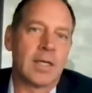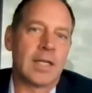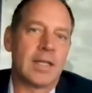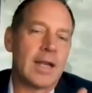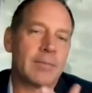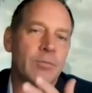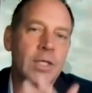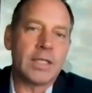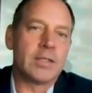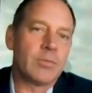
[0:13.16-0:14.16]
And then I'm
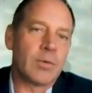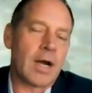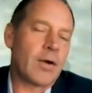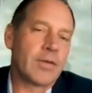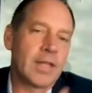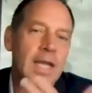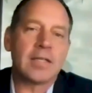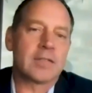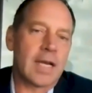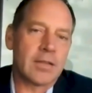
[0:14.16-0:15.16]
really, however they
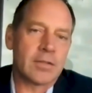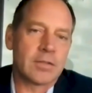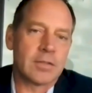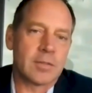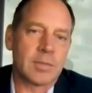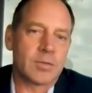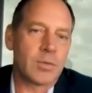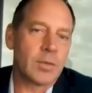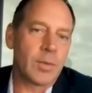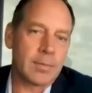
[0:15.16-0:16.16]
designed their system is
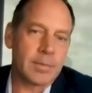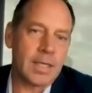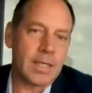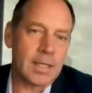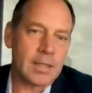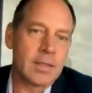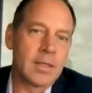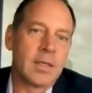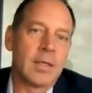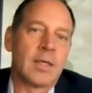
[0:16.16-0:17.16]
really what I'm getting.
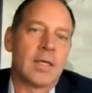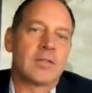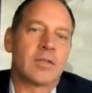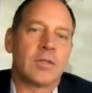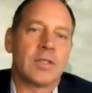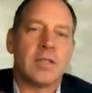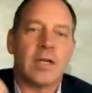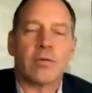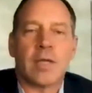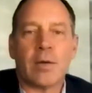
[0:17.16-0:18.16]
And so these
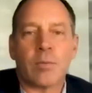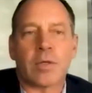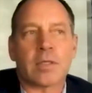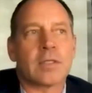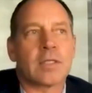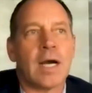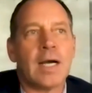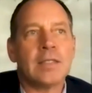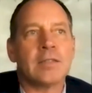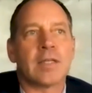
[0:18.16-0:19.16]
narrow network
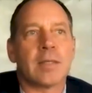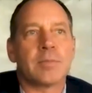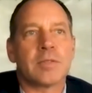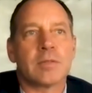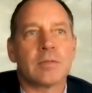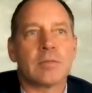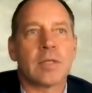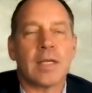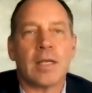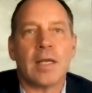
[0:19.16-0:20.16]
concepts,
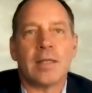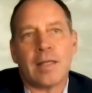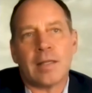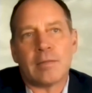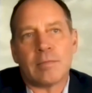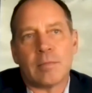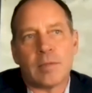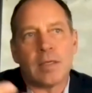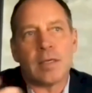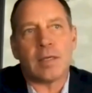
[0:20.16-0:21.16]
and
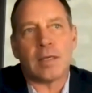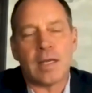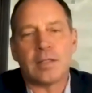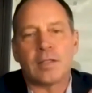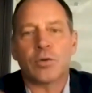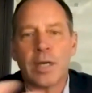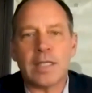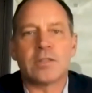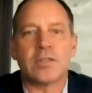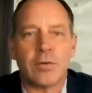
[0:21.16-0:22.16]
the
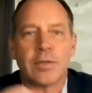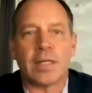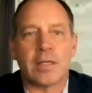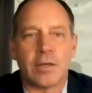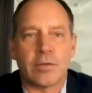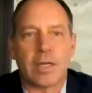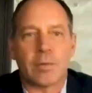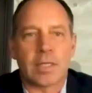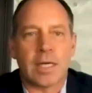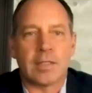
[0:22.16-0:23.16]
trade generally on the narrow
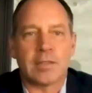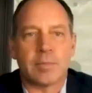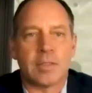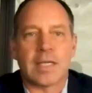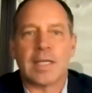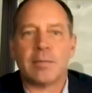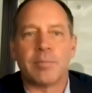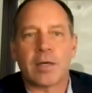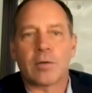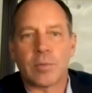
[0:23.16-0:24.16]
network concept is I get
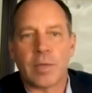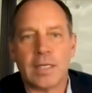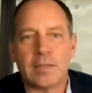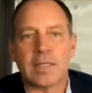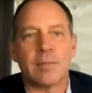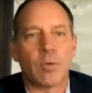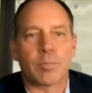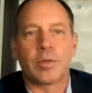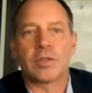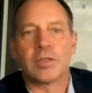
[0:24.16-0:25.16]
better rates, I get more
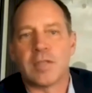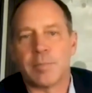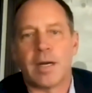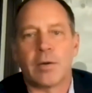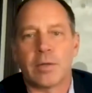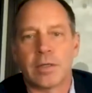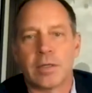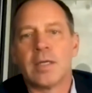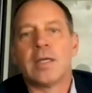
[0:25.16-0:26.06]
purchasing power,